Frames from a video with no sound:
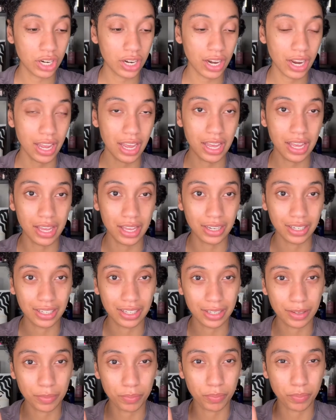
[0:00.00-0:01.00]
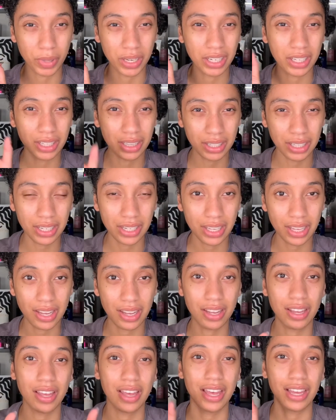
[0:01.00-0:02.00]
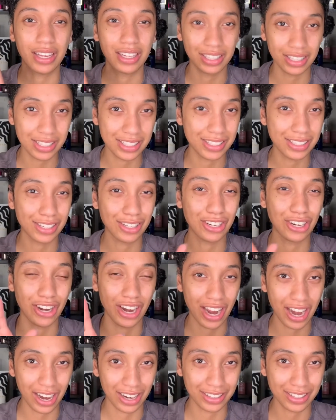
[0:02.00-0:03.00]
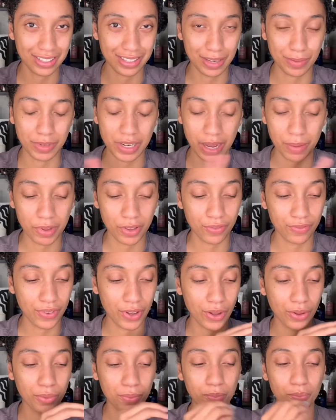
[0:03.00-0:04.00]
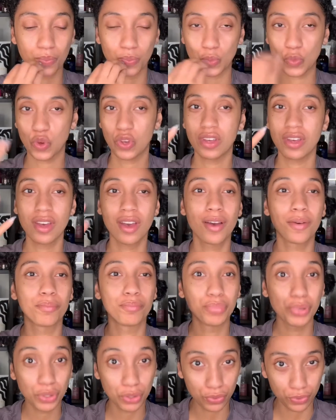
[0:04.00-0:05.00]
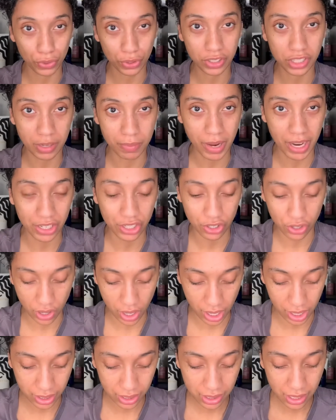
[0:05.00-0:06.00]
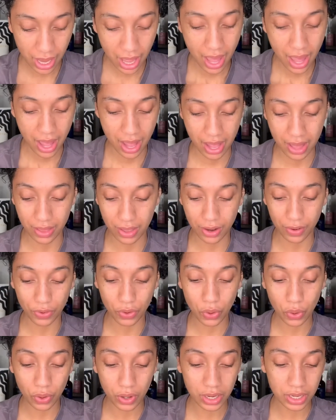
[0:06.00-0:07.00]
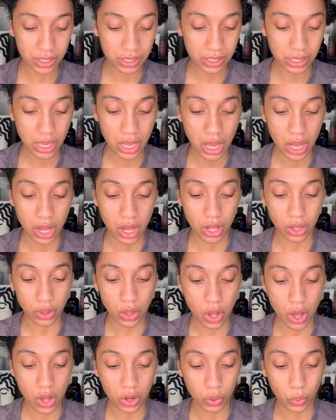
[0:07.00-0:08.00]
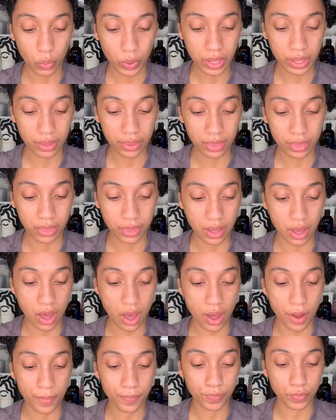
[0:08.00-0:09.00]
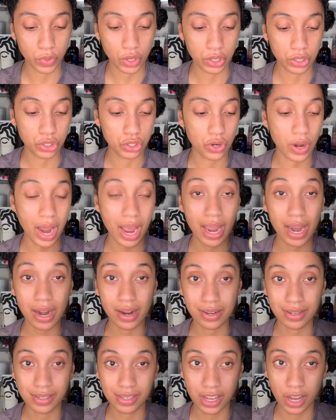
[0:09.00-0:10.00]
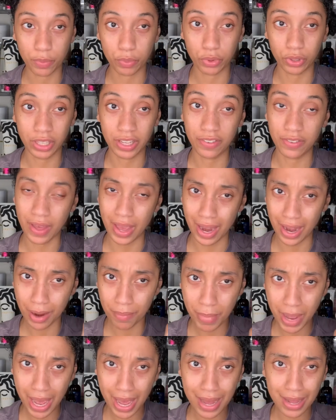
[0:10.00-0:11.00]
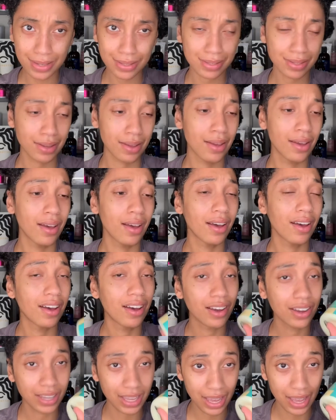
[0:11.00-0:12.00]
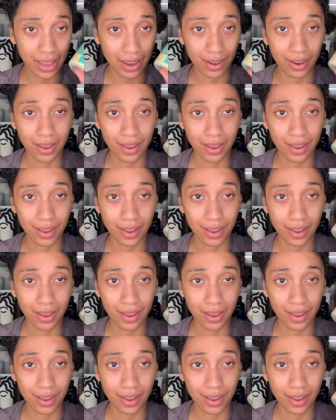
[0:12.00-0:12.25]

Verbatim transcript: and but cleaning and cleansing your hair at the same time. It felt beautiful to my strands. And then of course, along with the dry hair and scalp relief hair mask, again,